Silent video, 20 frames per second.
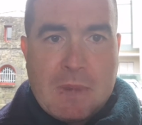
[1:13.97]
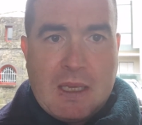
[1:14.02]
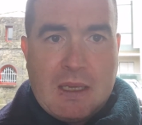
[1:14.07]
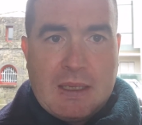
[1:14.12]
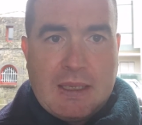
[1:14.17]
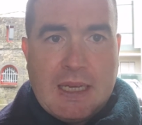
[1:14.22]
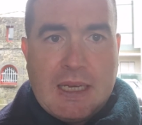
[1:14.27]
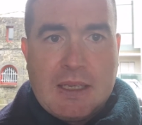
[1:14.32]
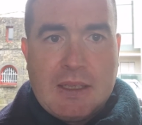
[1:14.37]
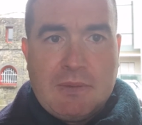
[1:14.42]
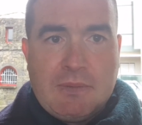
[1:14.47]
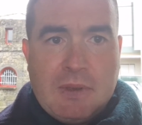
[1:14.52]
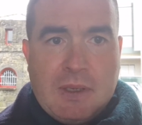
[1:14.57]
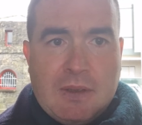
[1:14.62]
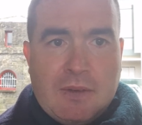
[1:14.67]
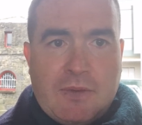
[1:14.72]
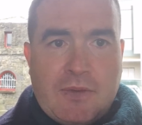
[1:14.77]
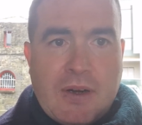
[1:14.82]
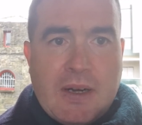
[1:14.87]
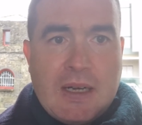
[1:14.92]
Again,
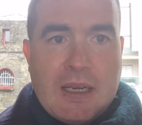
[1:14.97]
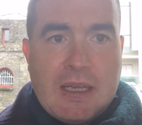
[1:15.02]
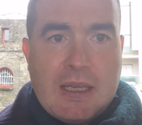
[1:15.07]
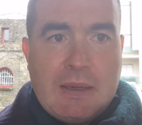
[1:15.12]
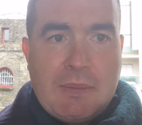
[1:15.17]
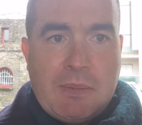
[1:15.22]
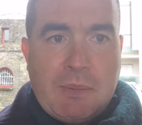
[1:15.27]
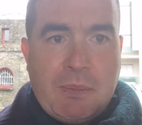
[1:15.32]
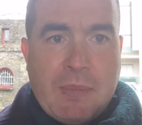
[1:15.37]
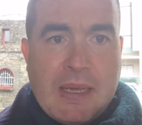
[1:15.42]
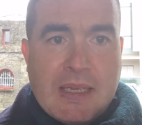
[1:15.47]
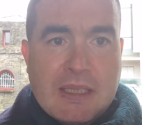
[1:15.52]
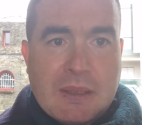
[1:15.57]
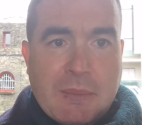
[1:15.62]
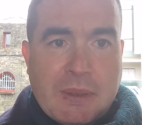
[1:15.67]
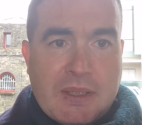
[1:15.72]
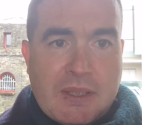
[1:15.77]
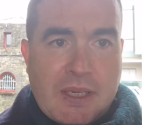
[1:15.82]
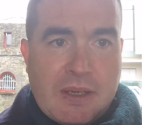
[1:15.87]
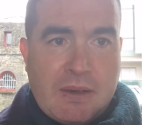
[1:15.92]
fairly
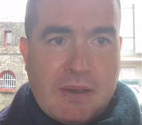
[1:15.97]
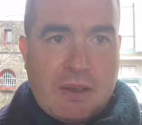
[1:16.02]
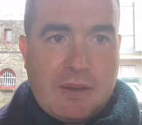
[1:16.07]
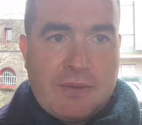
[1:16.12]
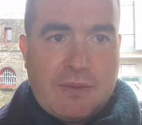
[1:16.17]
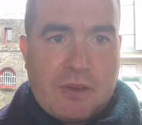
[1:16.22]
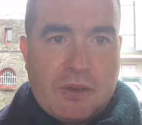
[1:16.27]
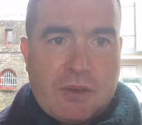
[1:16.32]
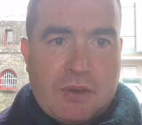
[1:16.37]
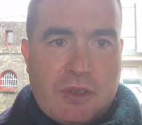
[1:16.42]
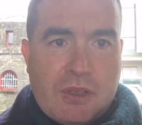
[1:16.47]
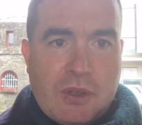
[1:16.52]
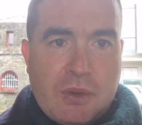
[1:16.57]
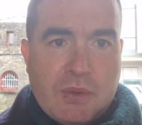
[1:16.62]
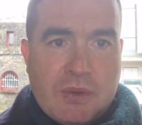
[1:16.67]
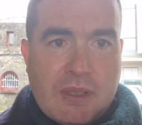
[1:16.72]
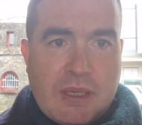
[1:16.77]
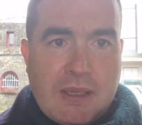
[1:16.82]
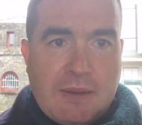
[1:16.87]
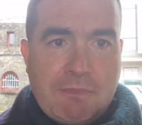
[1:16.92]
basic material for
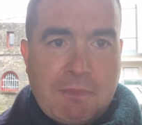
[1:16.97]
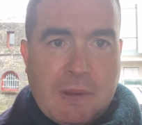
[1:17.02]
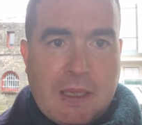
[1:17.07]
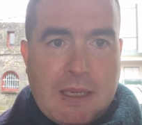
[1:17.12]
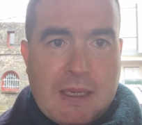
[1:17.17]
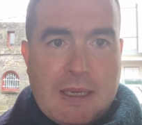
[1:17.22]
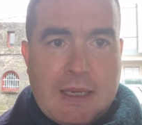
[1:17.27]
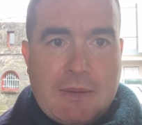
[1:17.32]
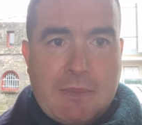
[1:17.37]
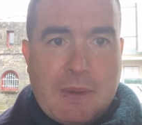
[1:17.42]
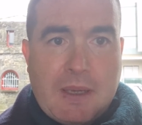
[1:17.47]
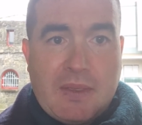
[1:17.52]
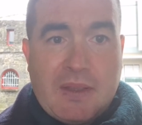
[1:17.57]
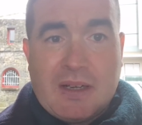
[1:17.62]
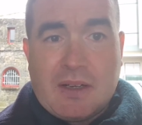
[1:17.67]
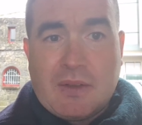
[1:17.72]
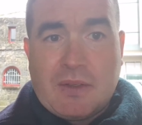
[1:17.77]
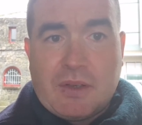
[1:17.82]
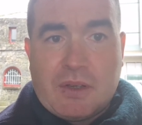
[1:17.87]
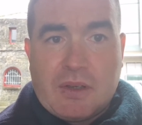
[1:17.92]
Tuesday, and
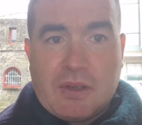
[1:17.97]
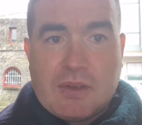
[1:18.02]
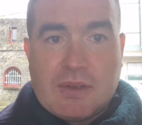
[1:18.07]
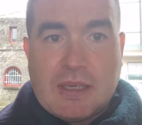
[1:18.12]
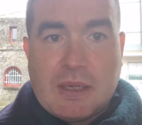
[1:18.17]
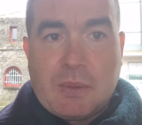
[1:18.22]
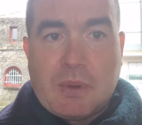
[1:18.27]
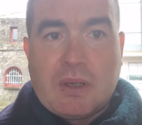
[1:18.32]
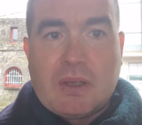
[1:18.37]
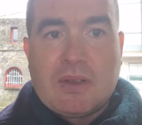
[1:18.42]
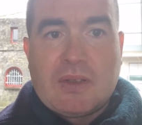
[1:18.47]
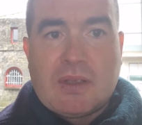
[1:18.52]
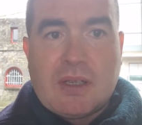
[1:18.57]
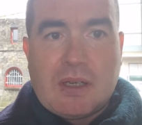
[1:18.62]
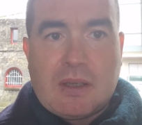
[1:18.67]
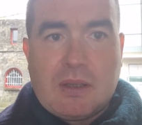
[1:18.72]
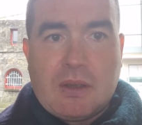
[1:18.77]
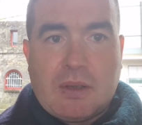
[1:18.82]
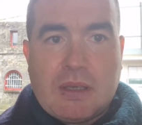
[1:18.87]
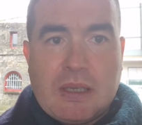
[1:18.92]
then on Thursday we're going to
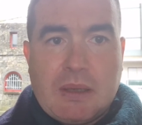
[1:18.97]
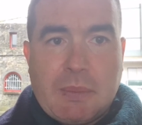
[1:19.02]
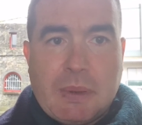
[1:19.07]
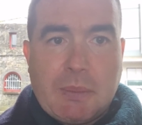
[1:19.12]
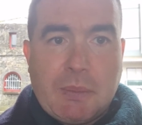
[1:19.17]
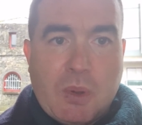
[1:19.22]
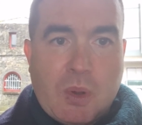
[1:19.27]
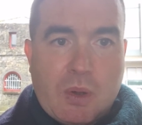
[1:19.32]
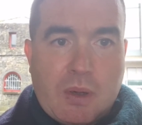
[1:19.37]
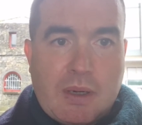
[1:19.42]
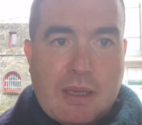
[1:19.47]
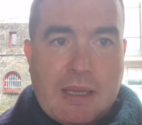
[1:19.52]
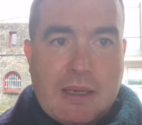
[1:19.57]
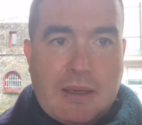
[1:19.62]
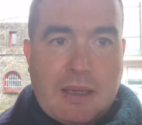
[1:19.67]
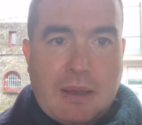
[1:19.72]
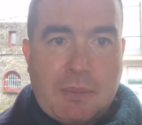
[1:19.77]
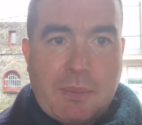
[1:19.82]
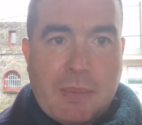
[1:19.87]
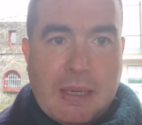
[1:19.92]
start looking a bit more
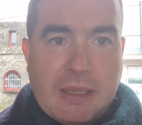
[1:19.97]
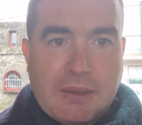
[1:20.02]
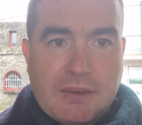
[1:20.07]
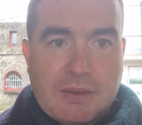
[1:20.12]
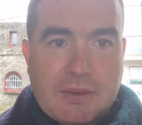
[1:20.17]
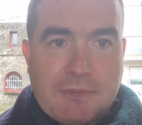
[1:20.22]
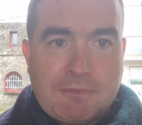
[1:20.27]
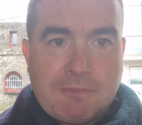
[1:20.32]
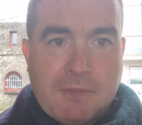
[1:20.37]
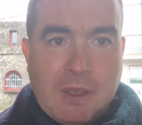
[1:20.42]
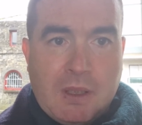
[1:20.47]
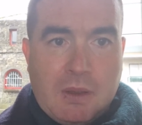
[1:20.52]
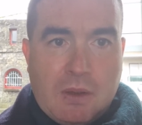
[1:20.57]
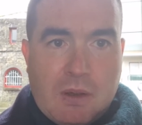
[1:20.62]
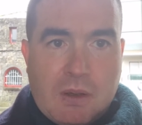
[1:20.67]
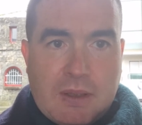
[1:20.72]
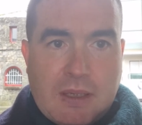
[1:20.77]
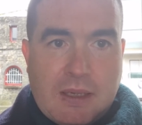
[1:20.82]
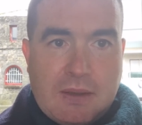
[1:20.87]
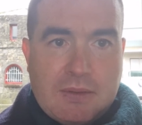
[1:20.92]
at banks.
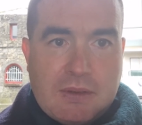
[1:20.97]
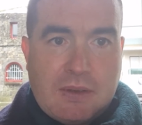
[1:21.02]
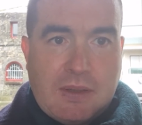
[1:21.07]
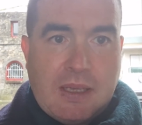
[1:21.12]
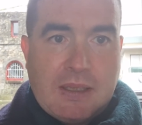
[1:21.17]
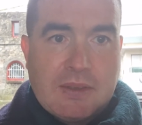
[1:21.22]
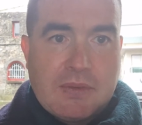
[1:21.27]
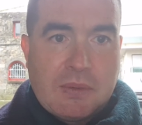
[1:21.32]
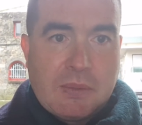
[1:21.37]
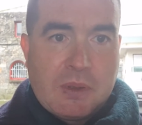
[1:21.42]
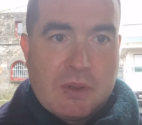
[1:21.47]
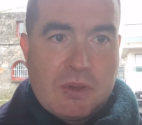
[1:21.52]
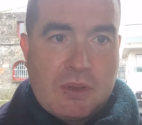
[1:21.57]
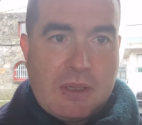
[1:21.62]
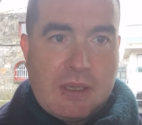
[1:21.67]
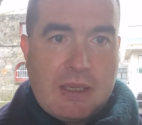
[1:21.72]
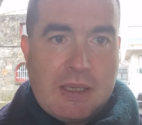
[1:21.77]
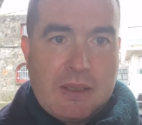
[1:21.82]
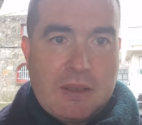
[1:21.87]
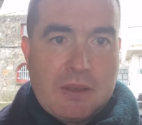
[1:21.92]
Okay, so thanks very much,
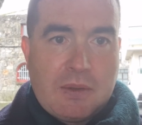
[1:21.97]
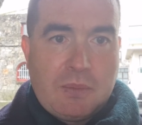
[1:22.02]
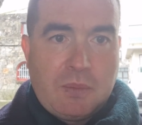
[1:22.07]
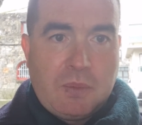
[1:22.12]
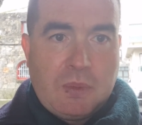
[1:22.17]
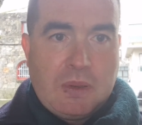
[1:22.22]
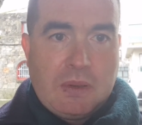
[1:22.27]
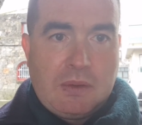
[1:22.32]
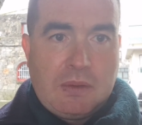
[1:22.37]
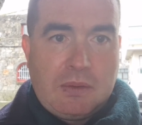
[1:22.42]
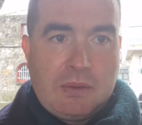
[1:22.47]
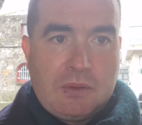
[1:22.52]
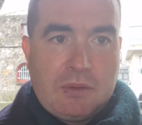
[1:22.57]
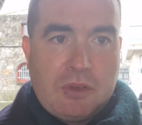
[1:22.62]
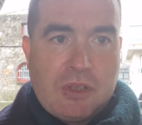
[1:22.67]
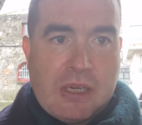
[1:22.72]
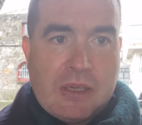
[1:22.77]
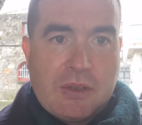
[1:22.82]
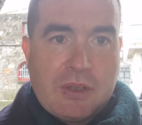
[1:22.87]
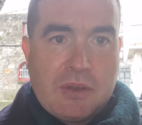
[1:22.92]
and
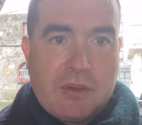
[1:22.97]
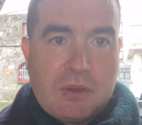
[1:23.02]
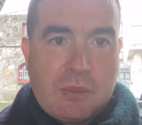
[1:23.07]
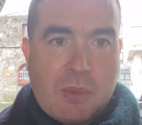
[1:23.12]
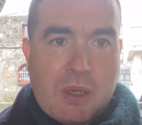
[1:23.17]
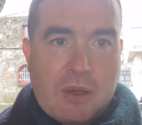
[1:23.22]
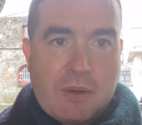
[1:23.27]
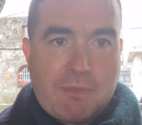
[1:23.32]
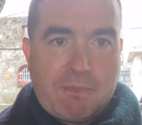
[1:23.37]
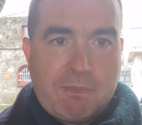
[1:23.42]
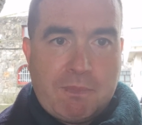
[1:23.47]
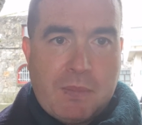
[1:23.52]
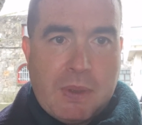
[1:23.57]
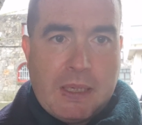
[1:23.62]
we'll chat to you tomorrow.